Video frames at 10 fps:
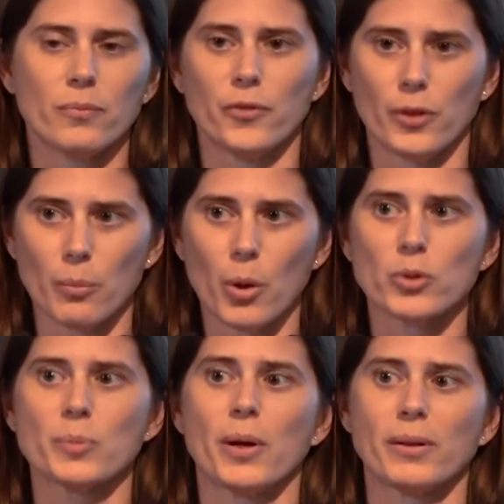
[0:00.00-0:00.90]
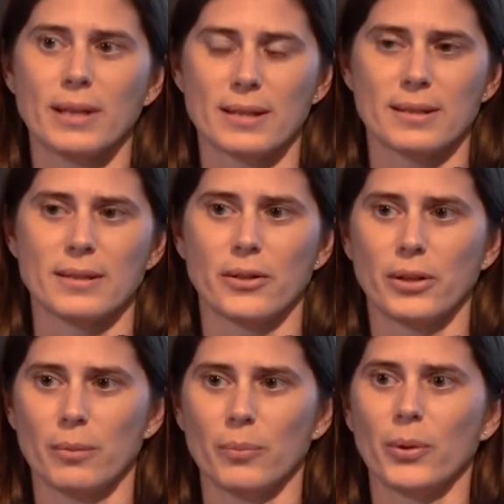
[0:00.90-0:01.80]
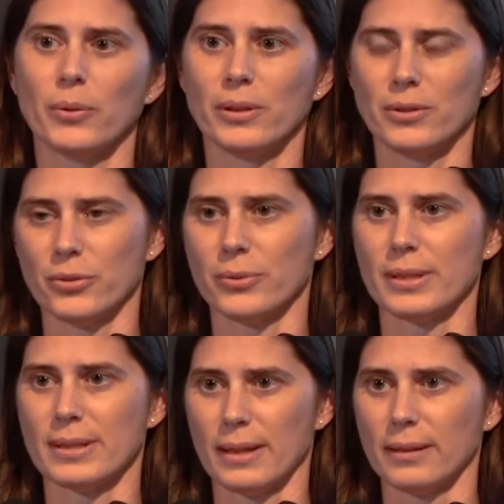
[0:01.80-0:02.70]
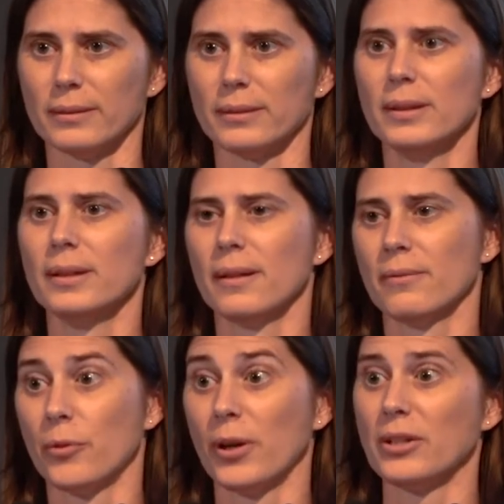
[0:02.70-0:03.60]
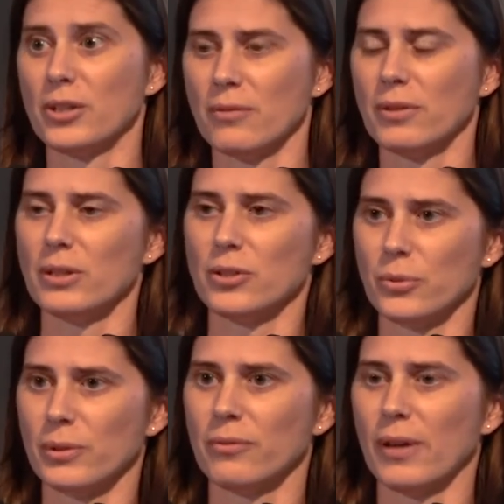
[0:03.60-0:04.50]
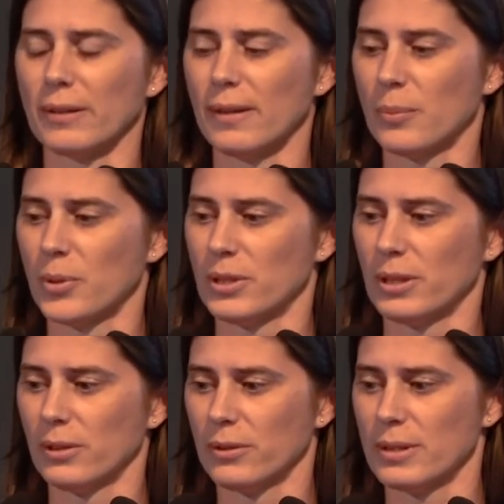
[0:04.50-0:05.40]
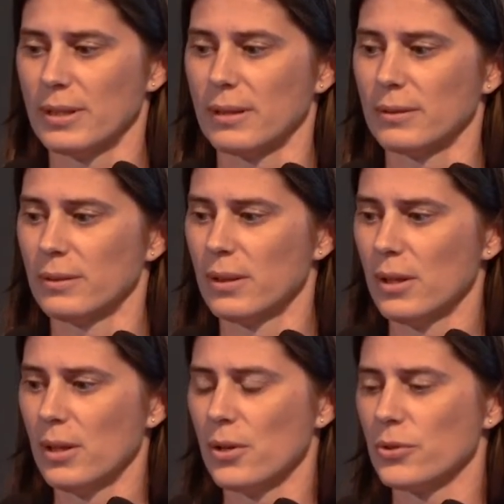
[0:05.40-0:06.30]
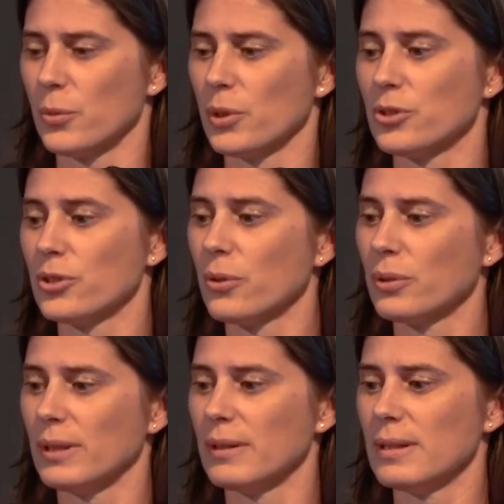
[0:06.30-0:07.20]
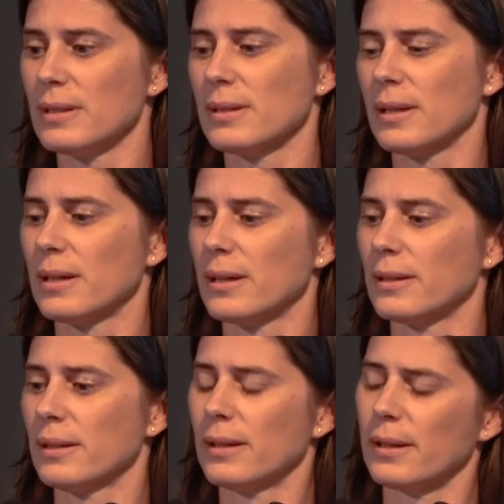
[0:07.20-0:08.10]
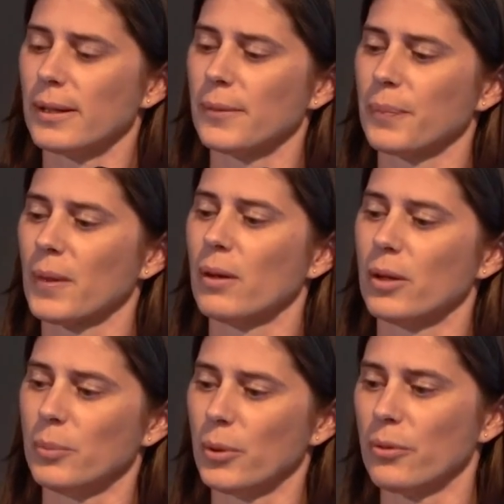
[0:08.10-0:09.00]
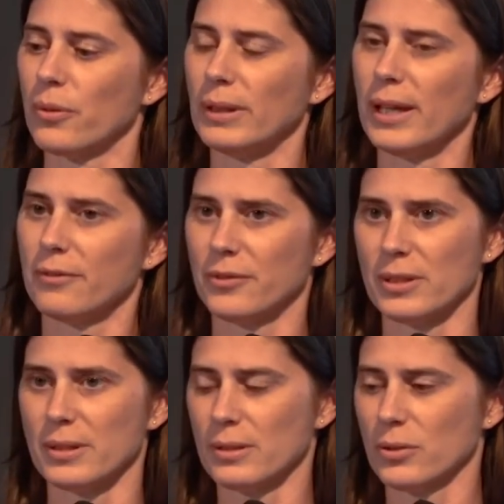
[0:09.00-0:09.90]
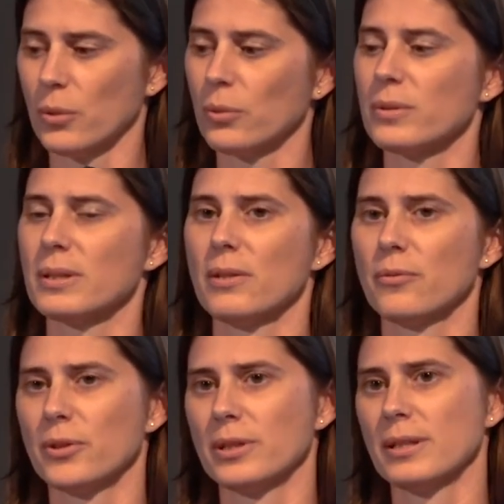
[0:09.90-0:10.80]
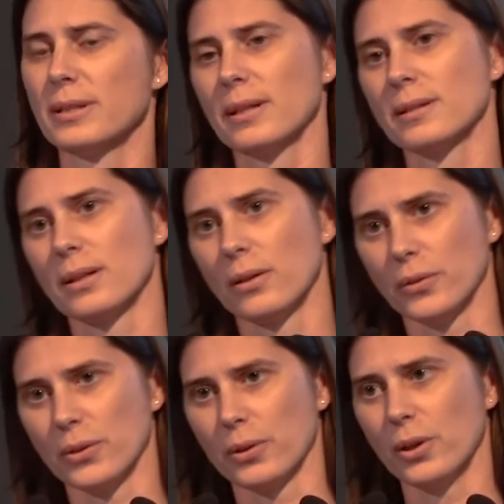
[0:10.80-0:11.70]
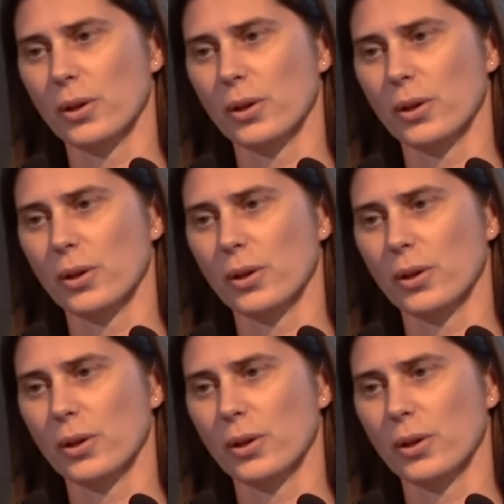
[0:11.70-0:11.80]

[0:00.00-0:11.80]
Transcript: for the most part, necessary component to a cell for H I V to infect that particular cell. So what's shown in this slide, um, on both the left is total C D four T cells and on the